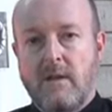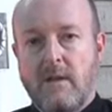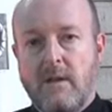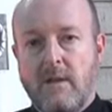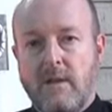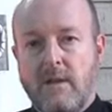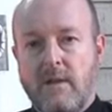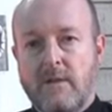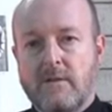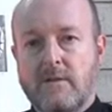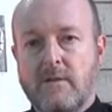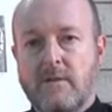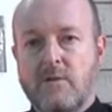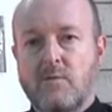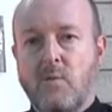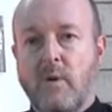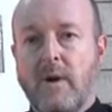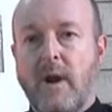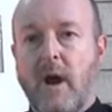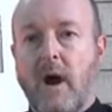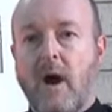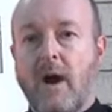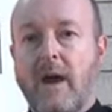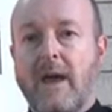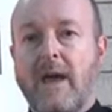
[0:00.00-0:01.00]
This is what
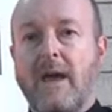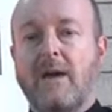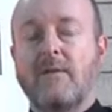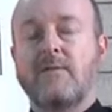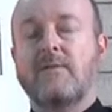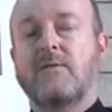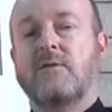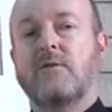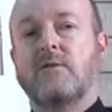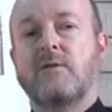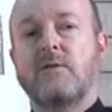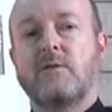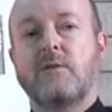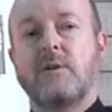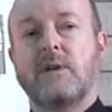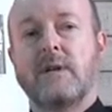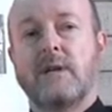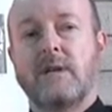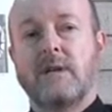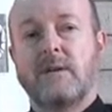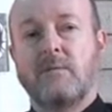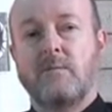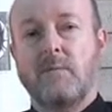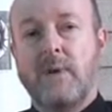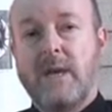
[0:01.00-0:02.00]
I have to
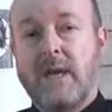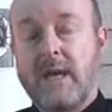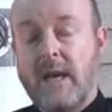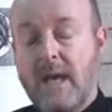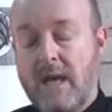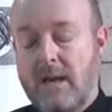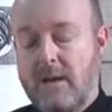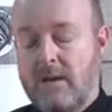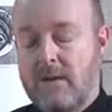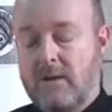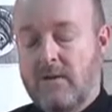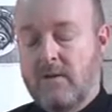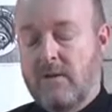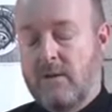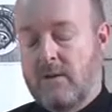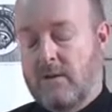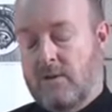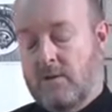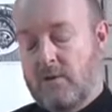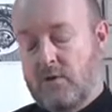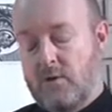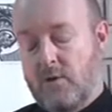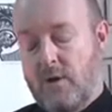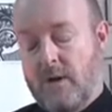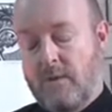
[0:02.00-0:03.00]
begin
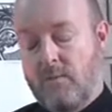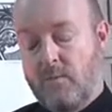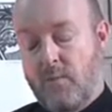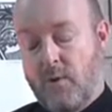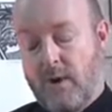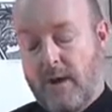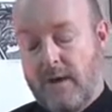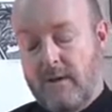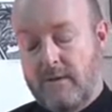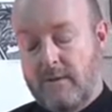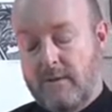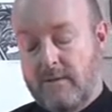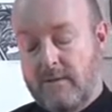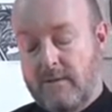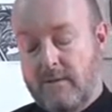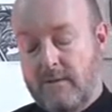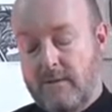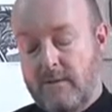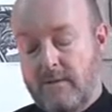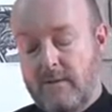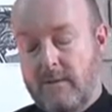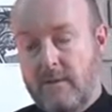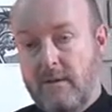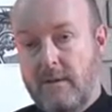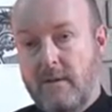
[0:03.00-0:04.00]
to embrace.
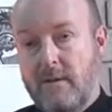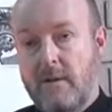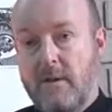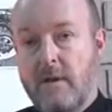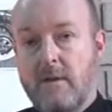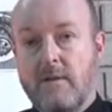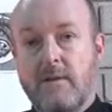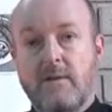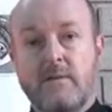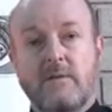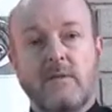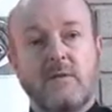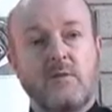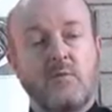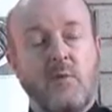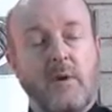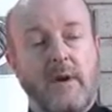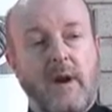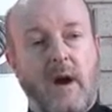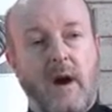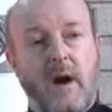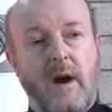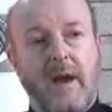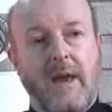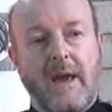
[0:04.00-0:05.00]
This is what
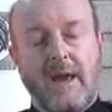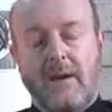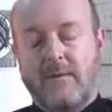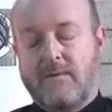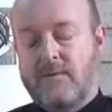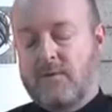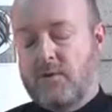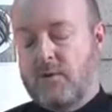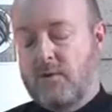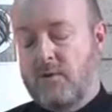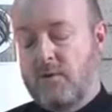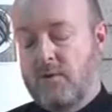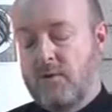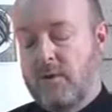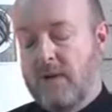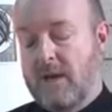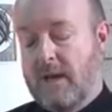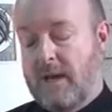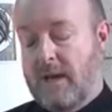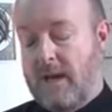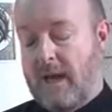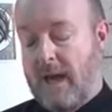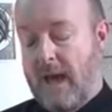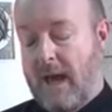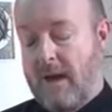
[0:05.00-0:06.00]
I have to
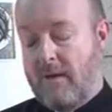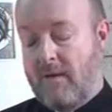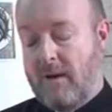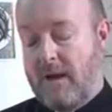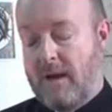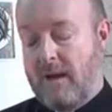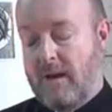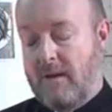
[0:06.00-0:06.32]
carry.